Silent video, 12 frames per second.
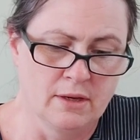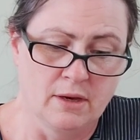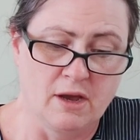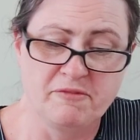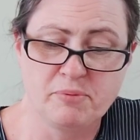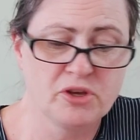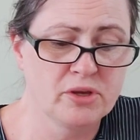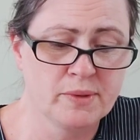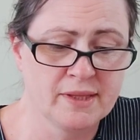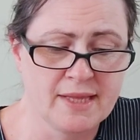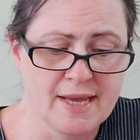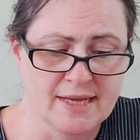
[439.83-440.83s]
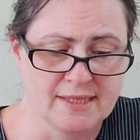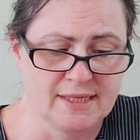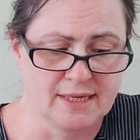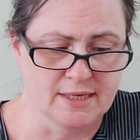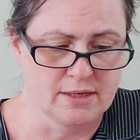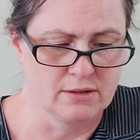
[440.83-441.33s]
"I've put you in the
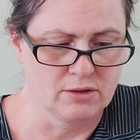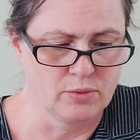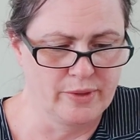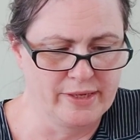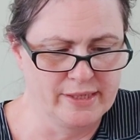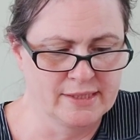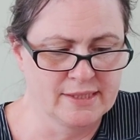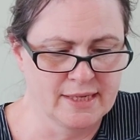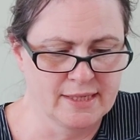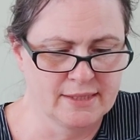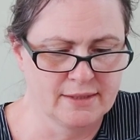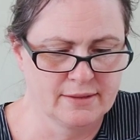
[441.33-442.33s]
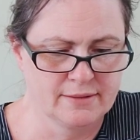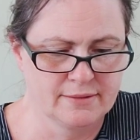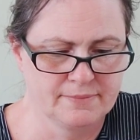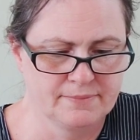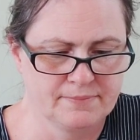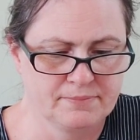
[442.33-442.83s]
attic," Queenie said.
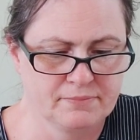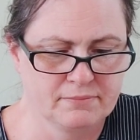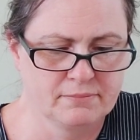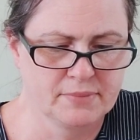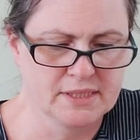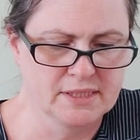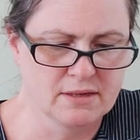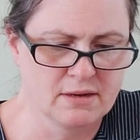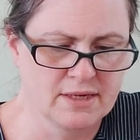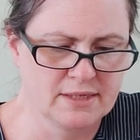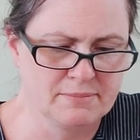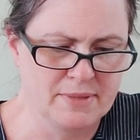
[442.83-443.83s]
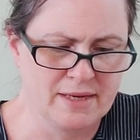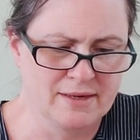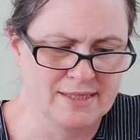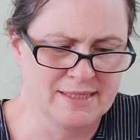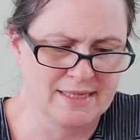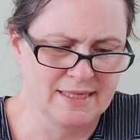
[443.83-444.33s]
Beside me, I
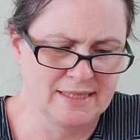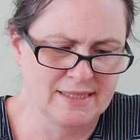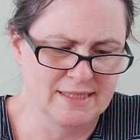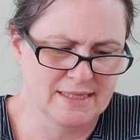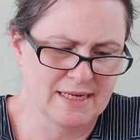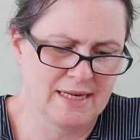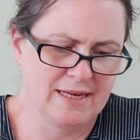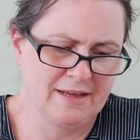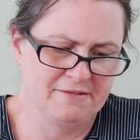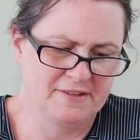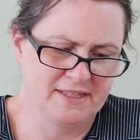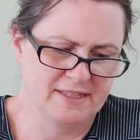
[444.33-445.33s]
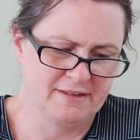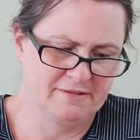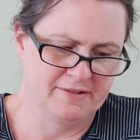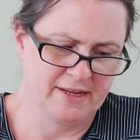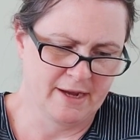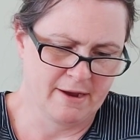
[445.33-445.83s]
sensed Cliff
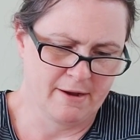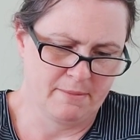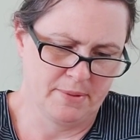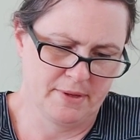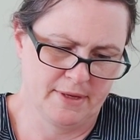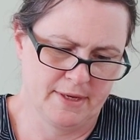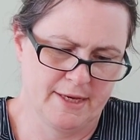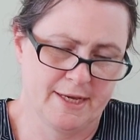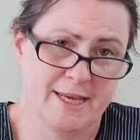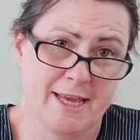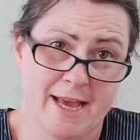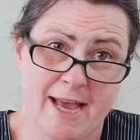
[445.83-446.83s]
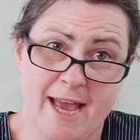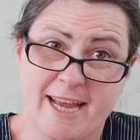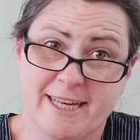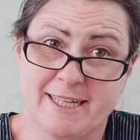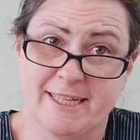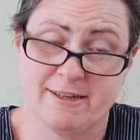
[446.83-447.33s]
stiffening up. He
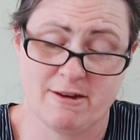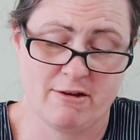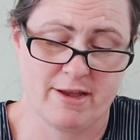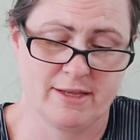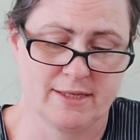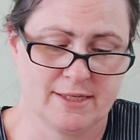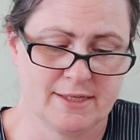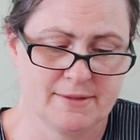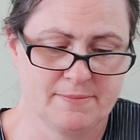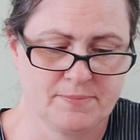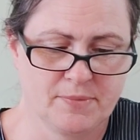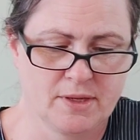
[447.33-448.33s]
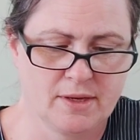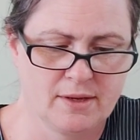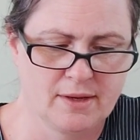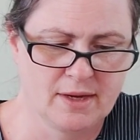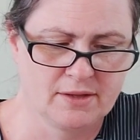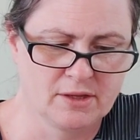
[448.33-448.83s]
hated heights.
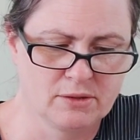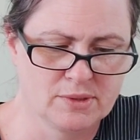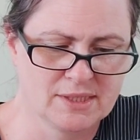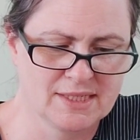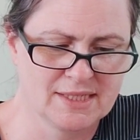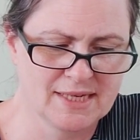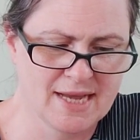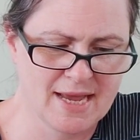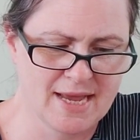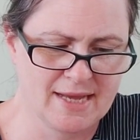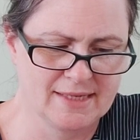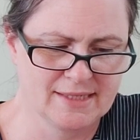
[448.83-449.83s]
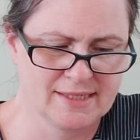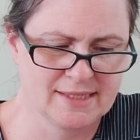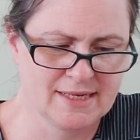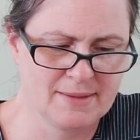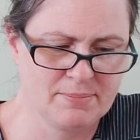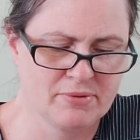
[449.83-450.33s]
And those stairs,
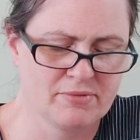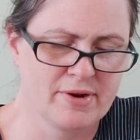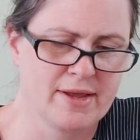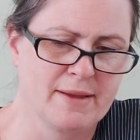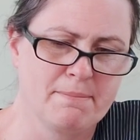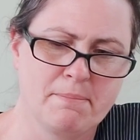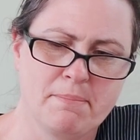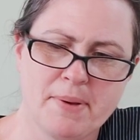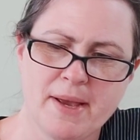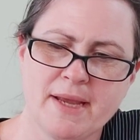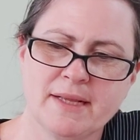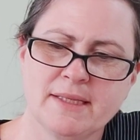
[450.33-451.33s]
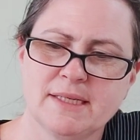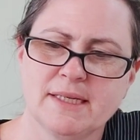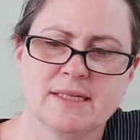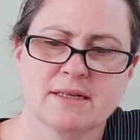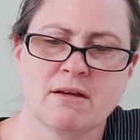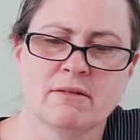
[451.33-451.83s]
slippery,
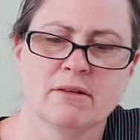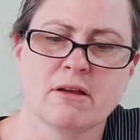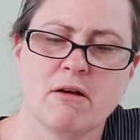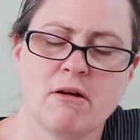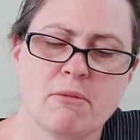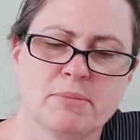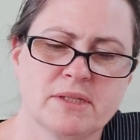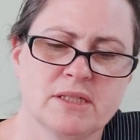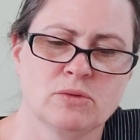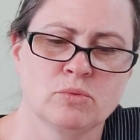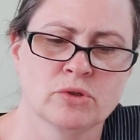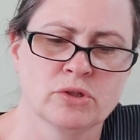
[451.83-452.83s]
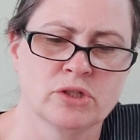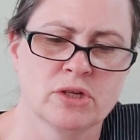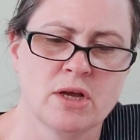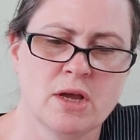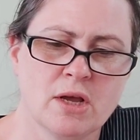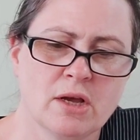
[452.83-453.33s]
painted, uncarpeted wood,
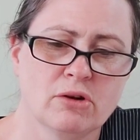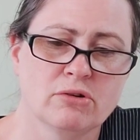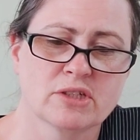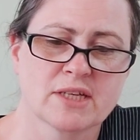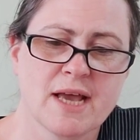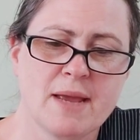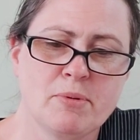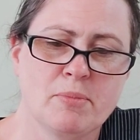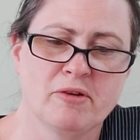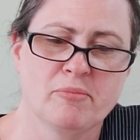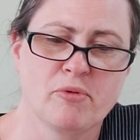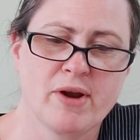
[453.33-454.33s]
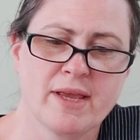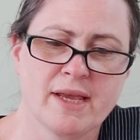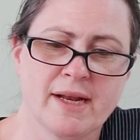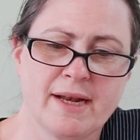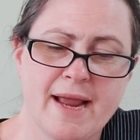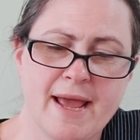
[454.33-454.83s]
looked capable of
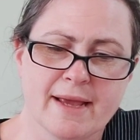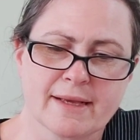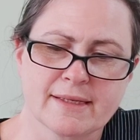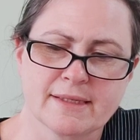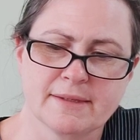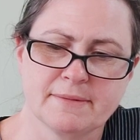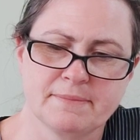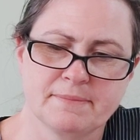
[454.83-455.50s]
breaking necks.